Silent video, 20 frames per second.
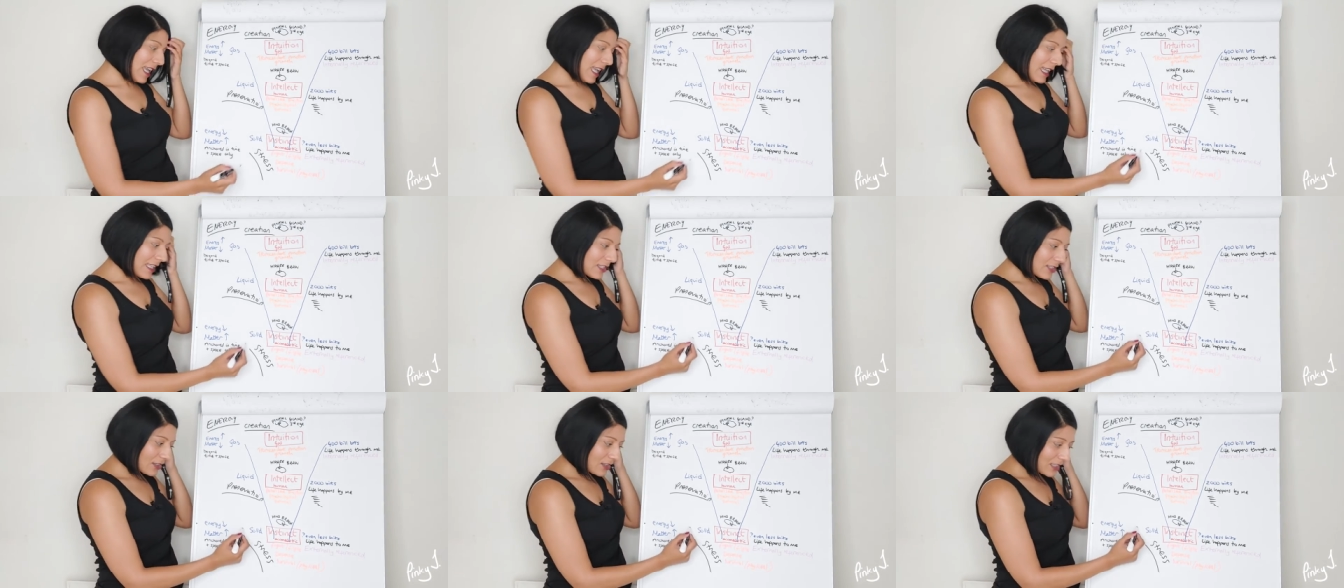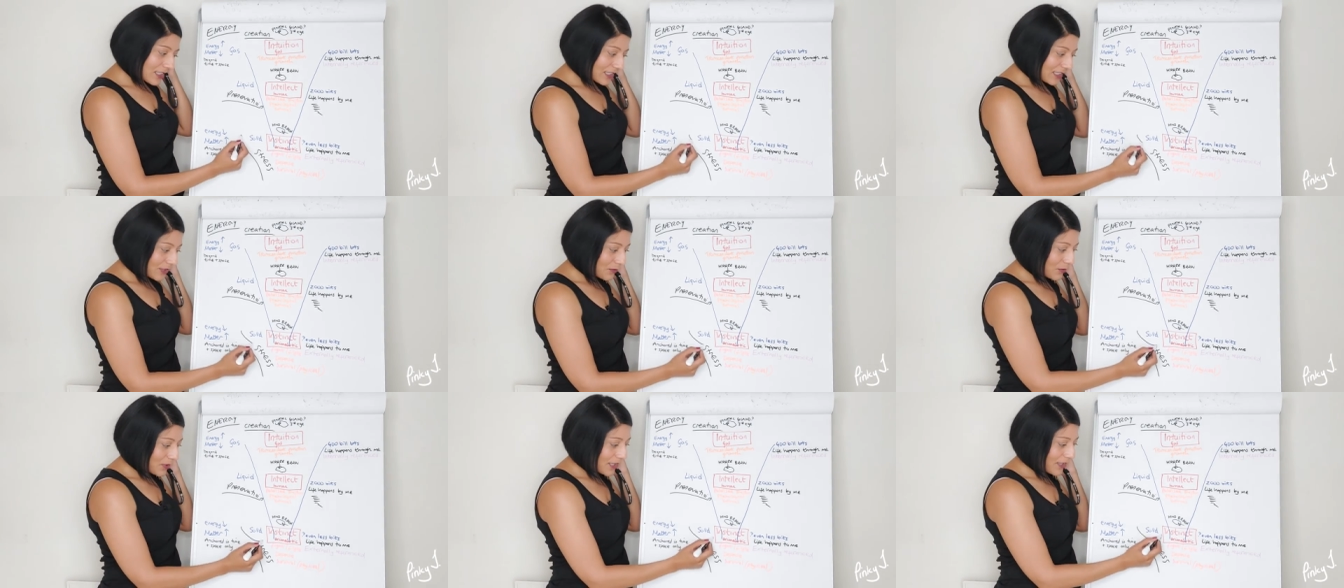And so this
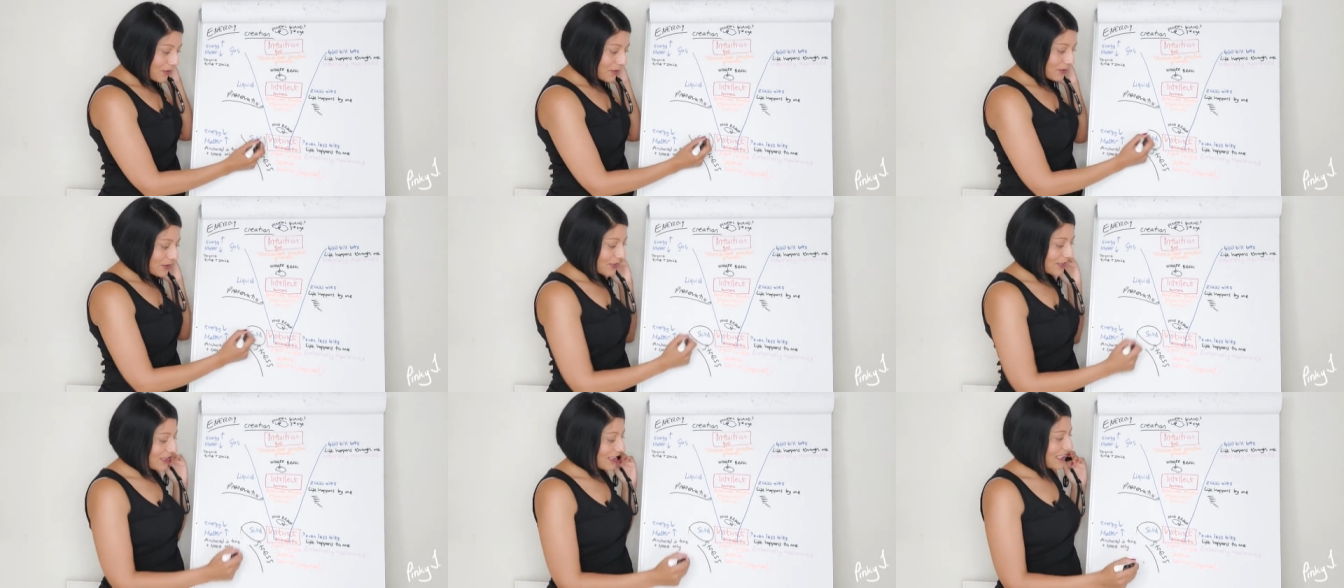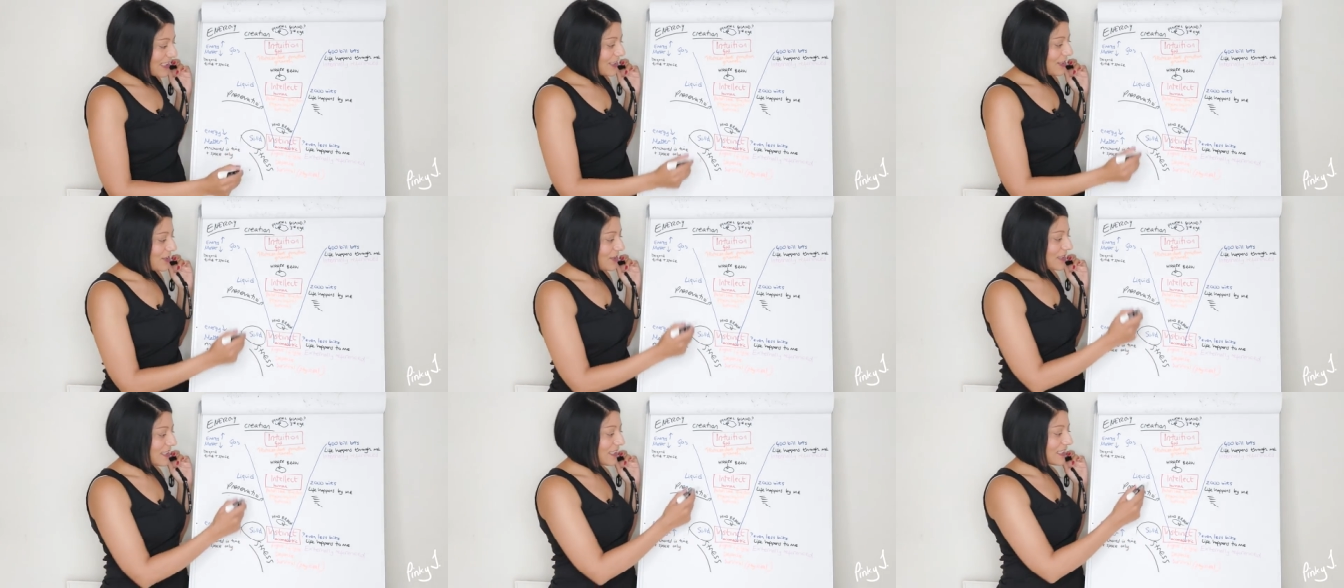is why I also like
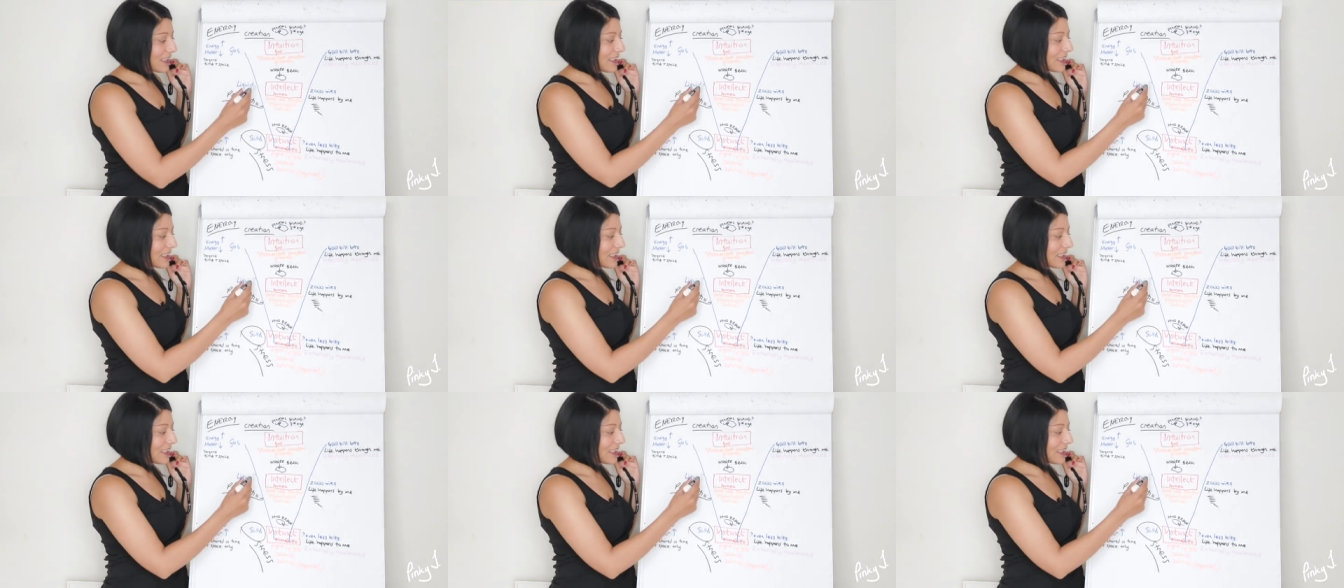to use this